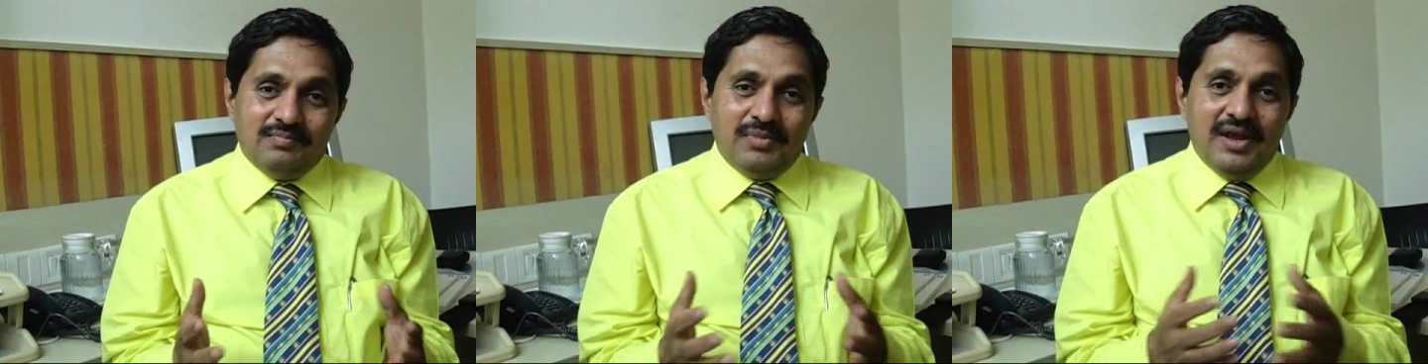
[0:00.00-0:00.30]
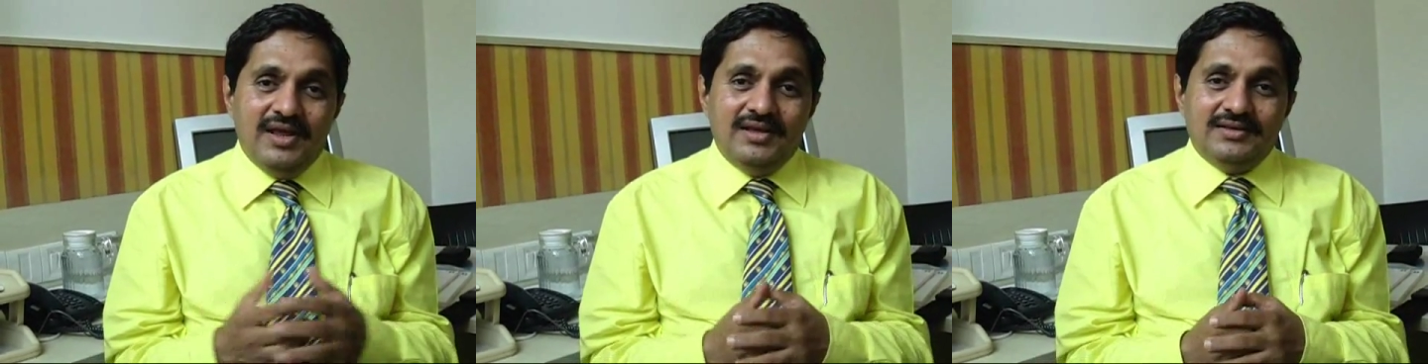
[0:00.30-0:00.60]

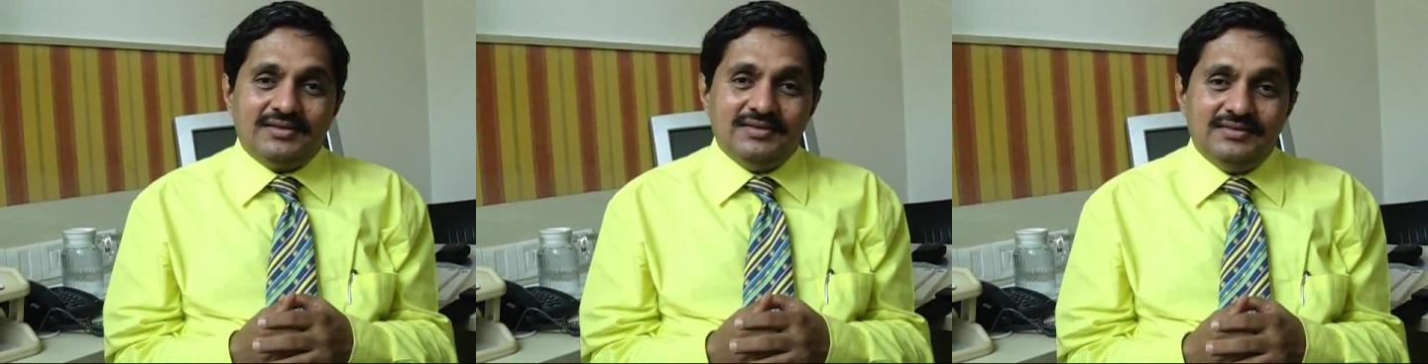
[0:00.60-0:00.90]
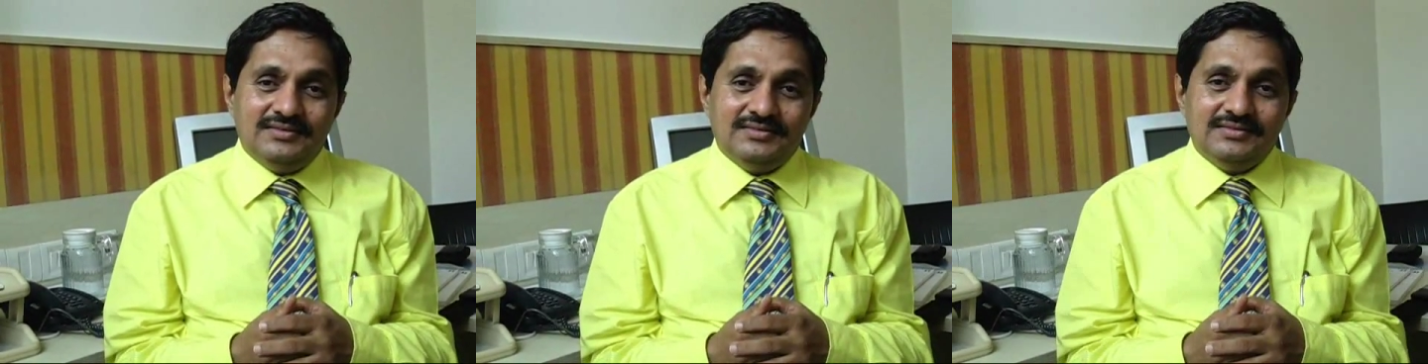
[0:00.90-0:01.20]
playing,
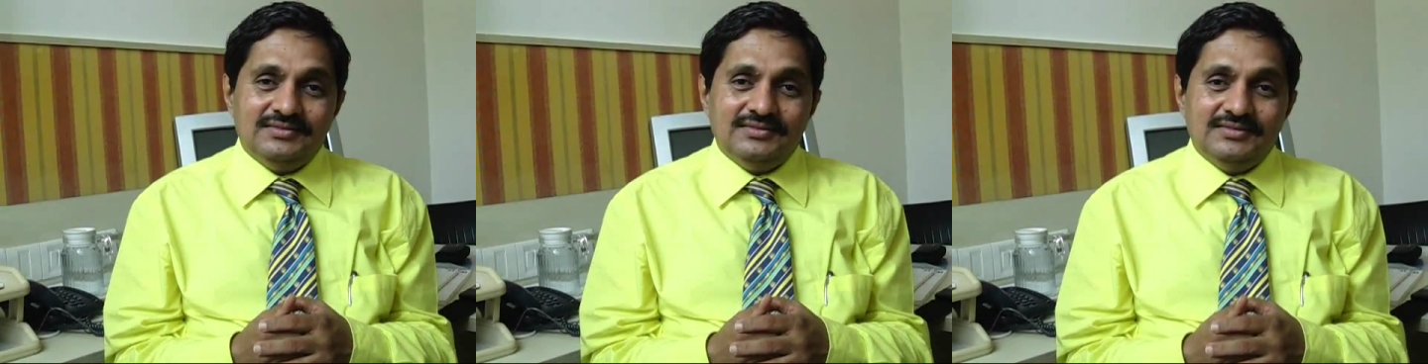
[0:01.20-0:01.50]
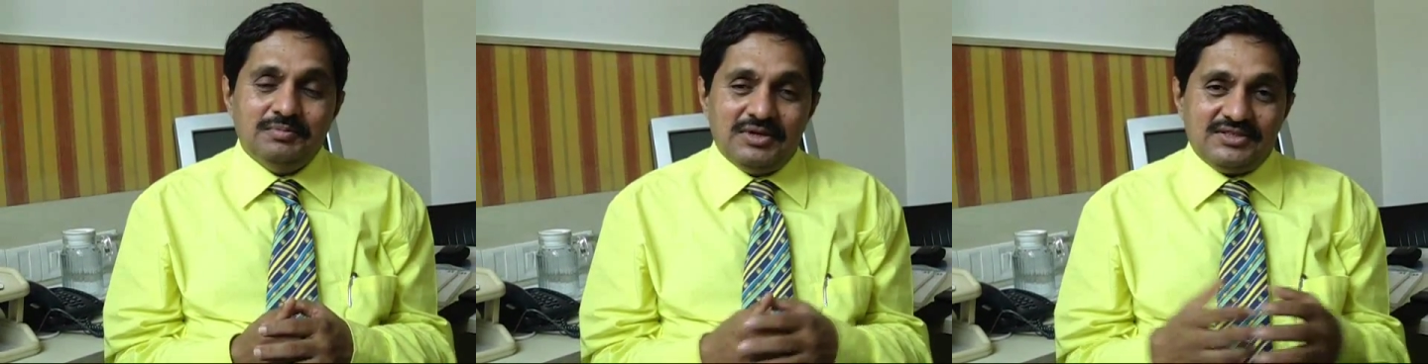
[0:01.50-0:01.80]

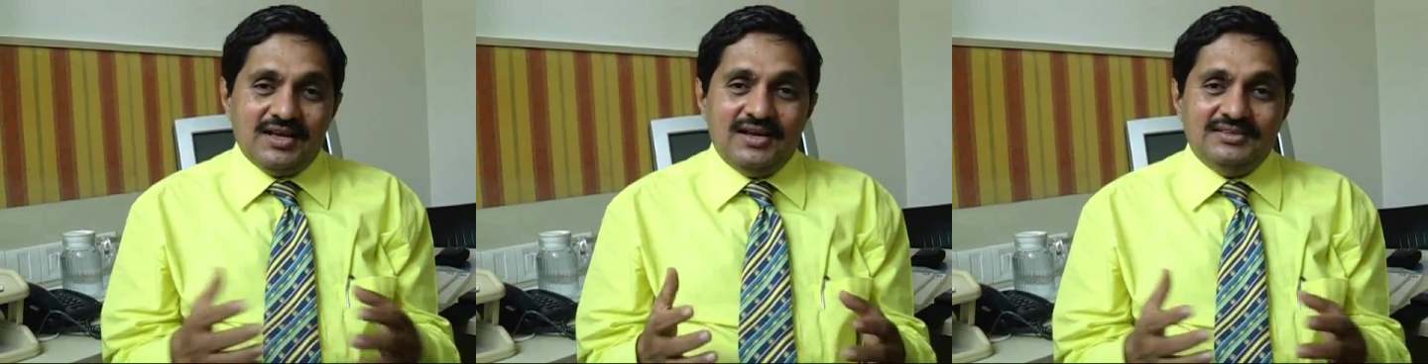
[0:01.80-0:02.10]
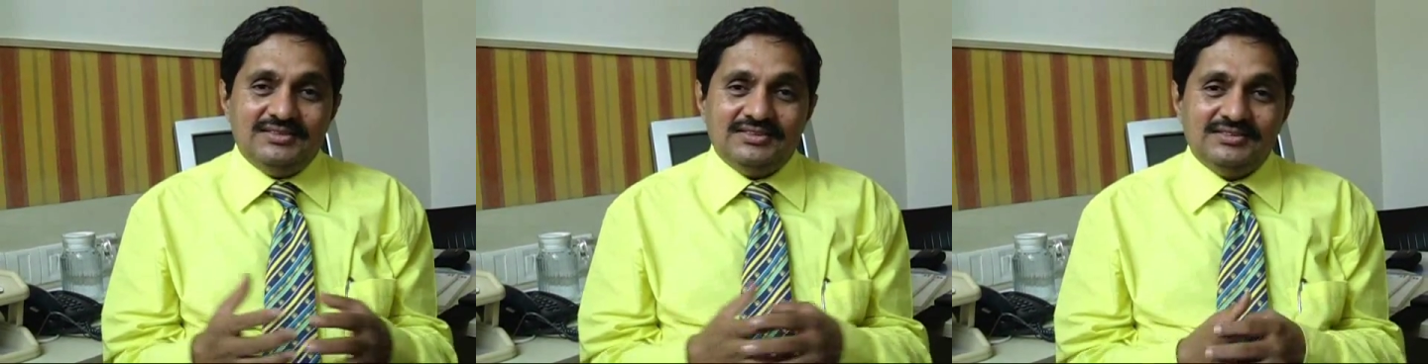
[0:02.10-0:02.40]

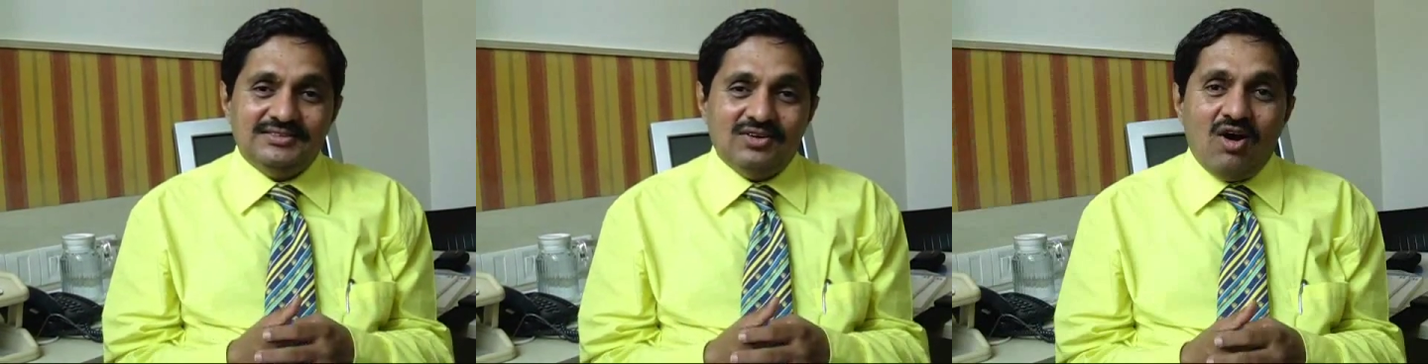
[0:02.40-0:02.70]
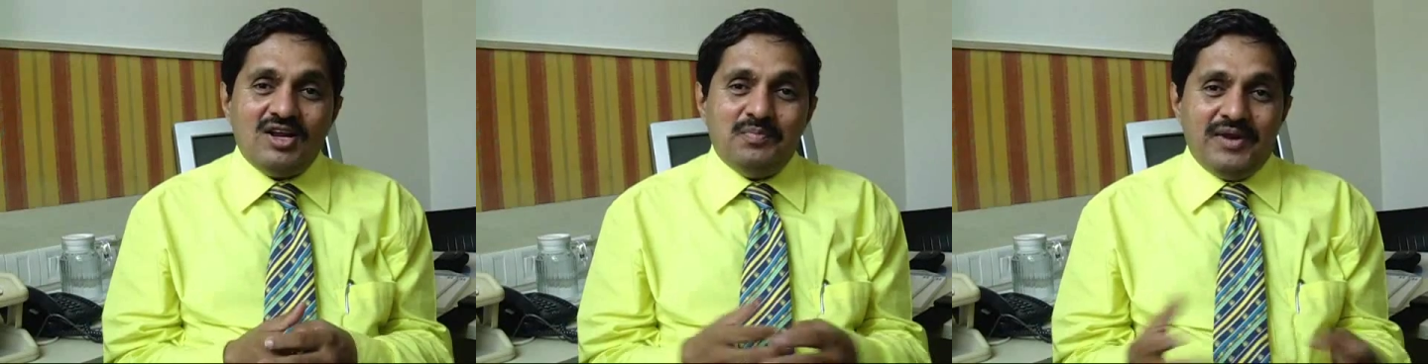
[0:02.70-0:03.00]
massage,
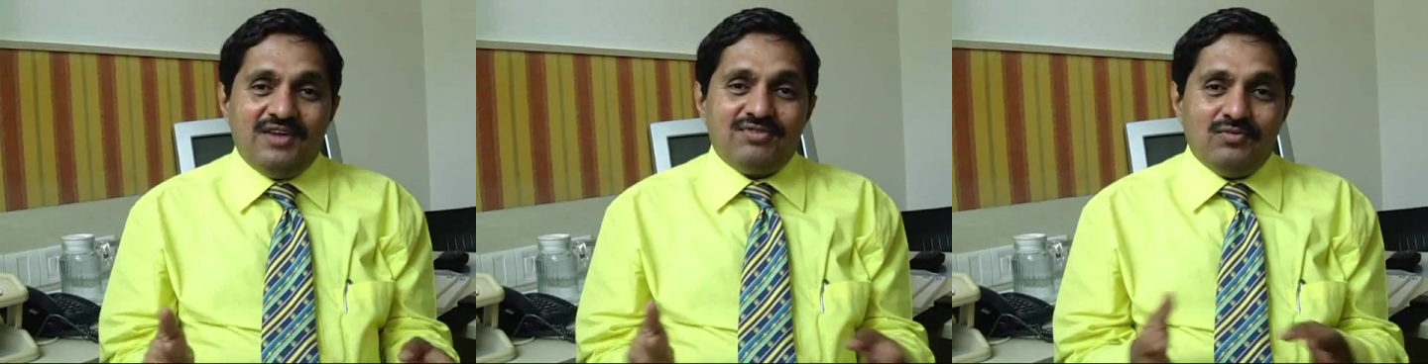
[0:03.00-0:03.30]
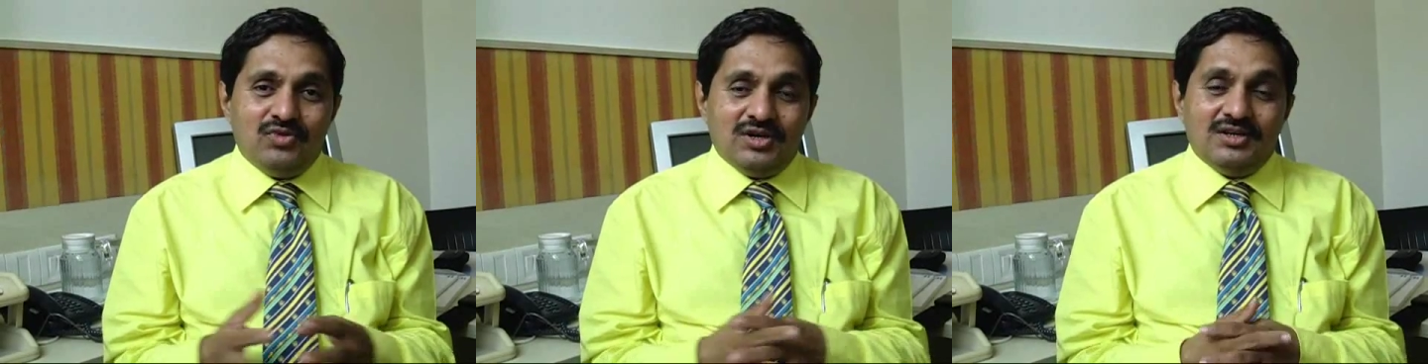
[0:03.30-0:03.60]
or a break
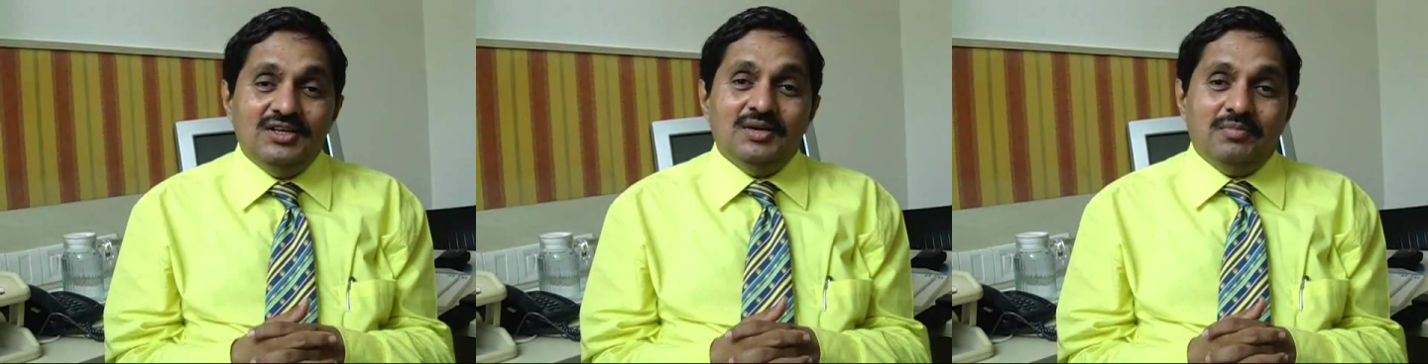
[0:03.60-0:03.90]
from work.